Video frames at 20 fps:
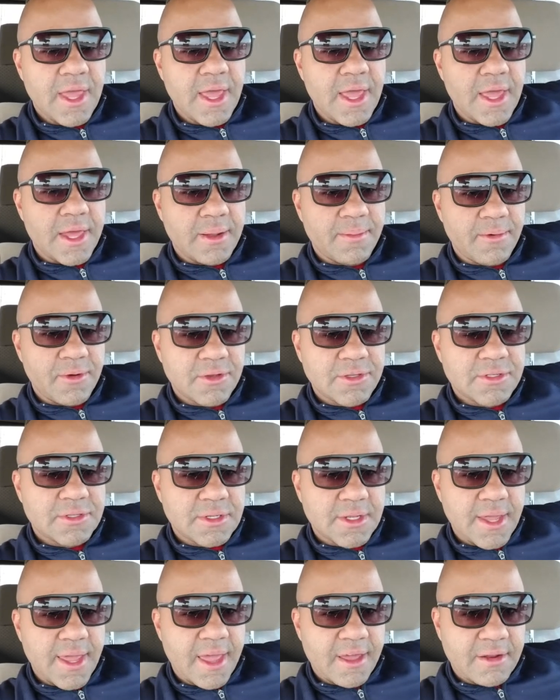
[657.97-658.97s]
And the person
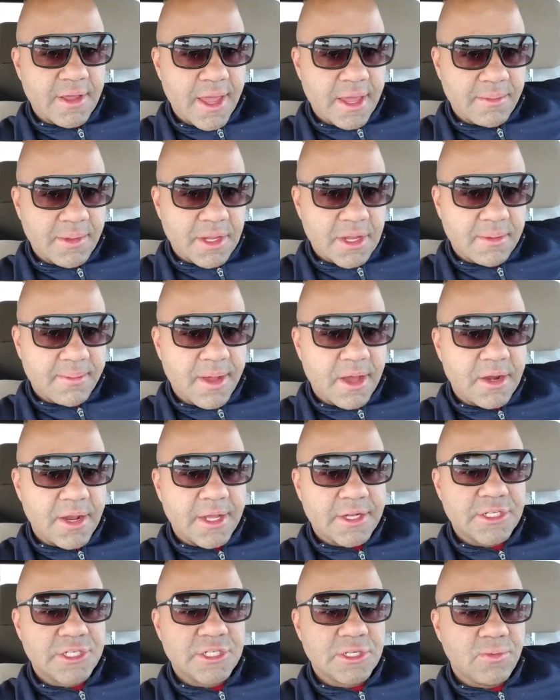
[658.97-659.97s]
had me come out,
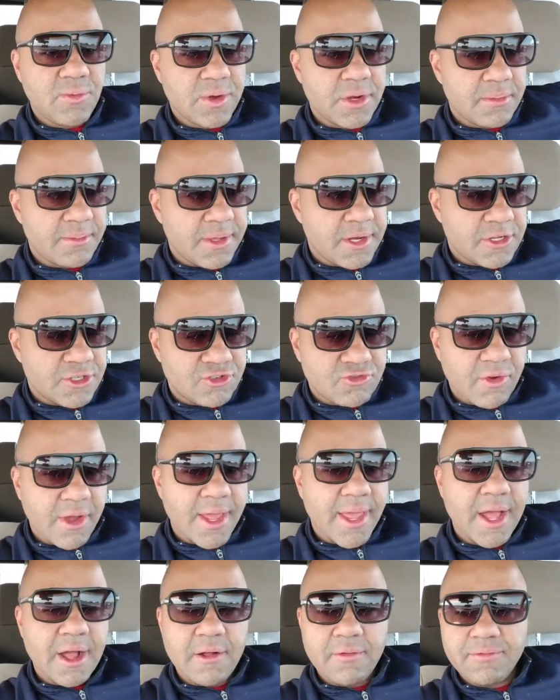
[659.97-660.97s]
and she wanted me to try
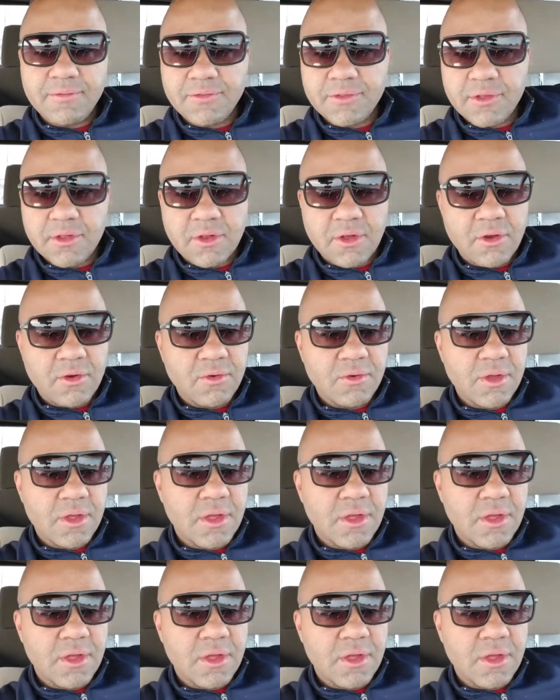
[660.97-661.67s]
out, the